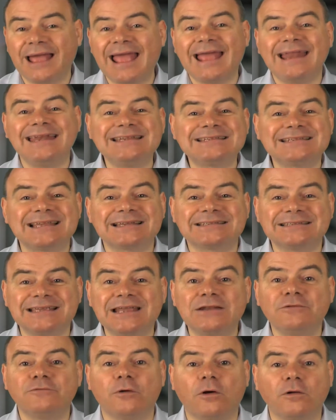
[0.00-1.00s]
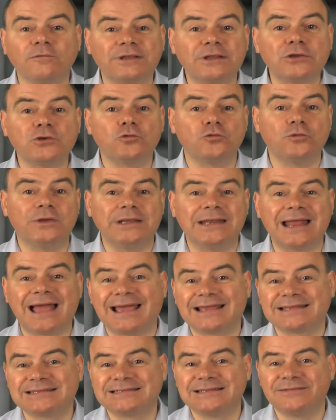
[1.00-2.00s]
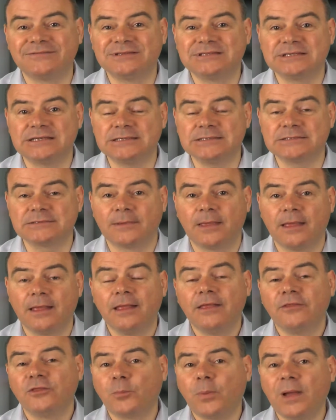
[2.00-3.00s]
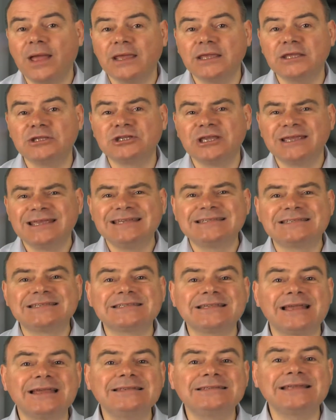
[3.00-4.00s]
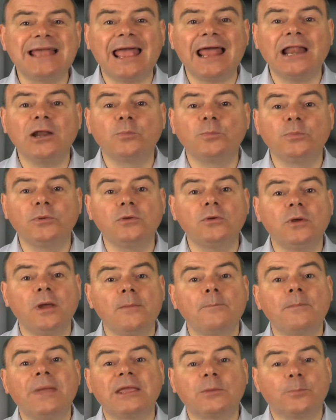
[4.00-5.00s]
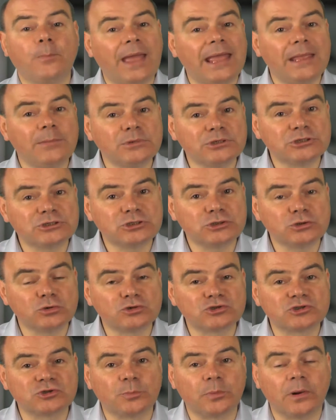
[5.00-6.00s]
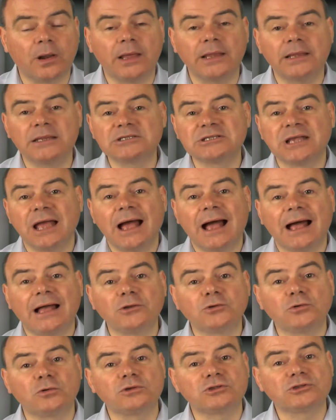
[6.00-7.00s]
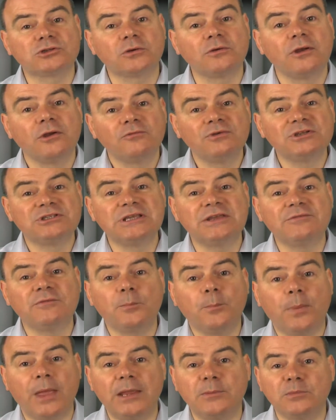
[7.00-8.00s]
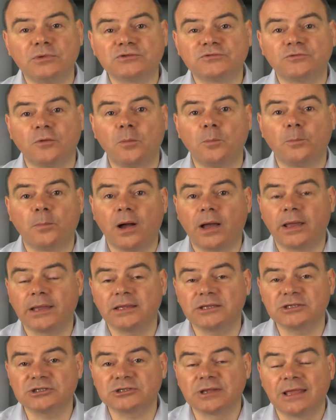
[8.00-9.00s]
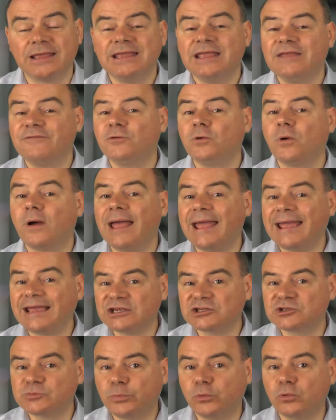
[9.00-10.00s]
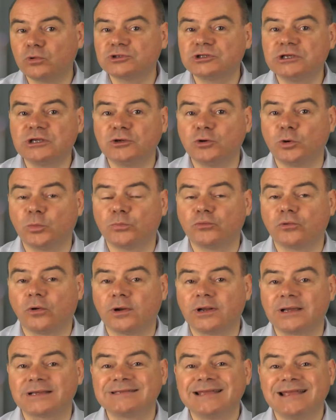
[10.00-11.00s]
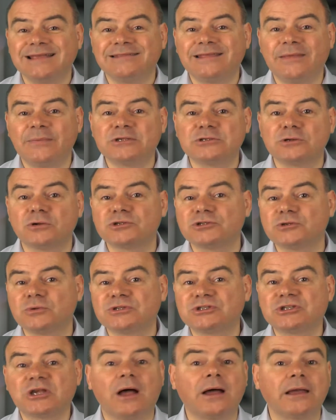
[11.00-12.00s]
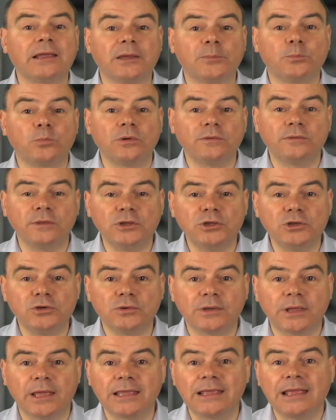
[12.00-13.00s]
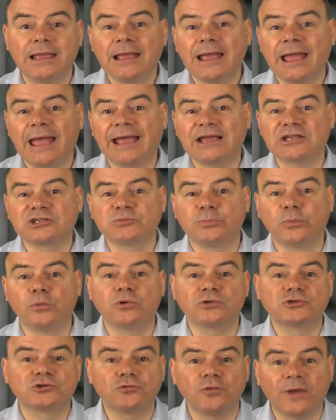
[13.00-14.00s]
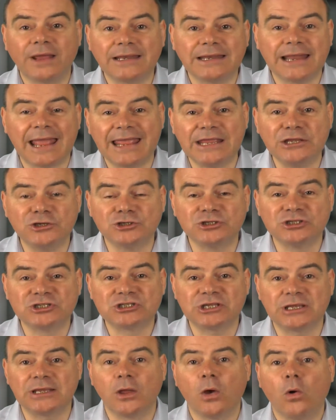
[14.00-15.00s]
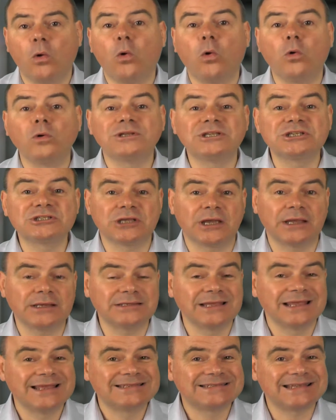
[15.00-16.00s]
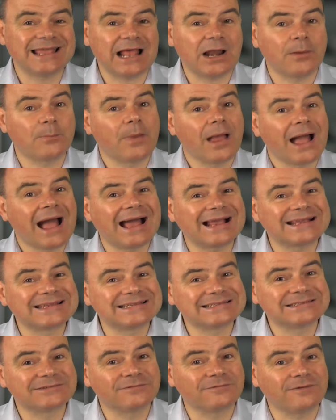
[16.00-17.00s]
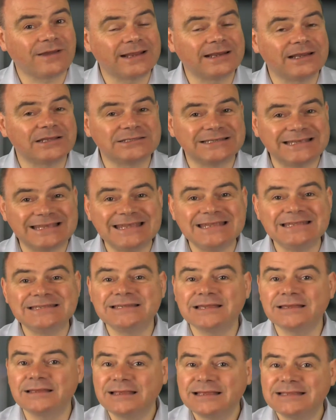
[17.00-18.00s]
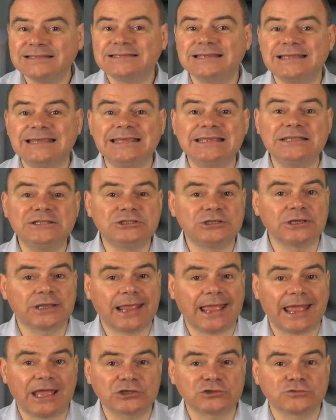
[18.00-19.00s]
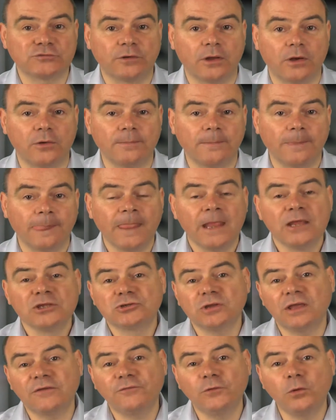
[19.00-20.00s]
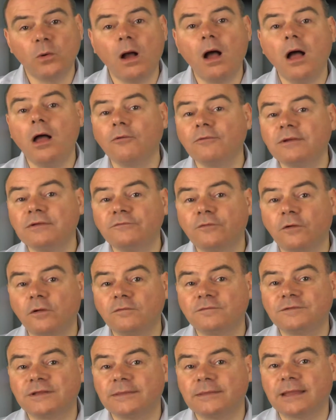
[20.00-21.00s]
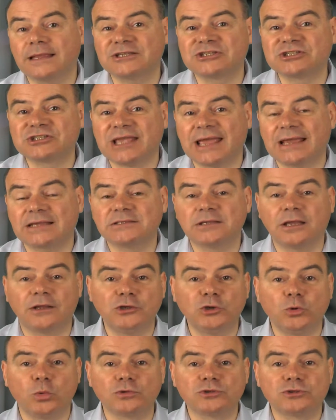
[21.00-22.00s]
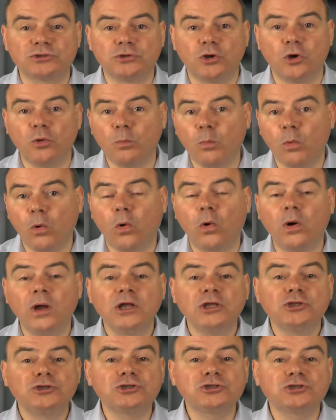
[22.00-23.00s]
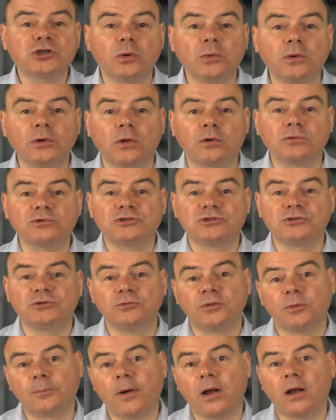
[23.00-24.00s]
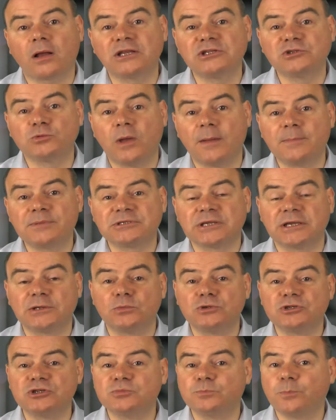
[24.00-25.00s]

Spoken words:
any sector involved in green activities. The package is designed to help you make payments to your suppliers and also receiving payments from buyers. If you are exporting your product, then there's also a tie-up with the UK Export Credit Agency, all designed to help access to finance easier to ease your cash flow. So if you are involved in that sector and you want to know more, just go along to the Barclays website, which is